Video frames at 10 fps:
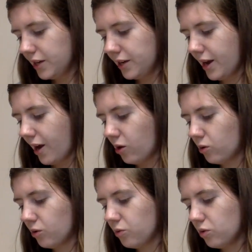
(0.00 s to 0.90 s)

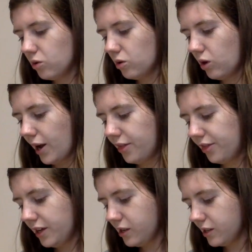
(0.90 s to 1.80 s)
Now, I
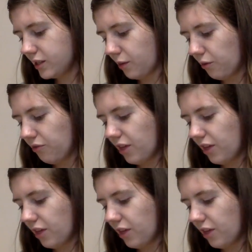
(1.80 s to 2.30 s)
think some of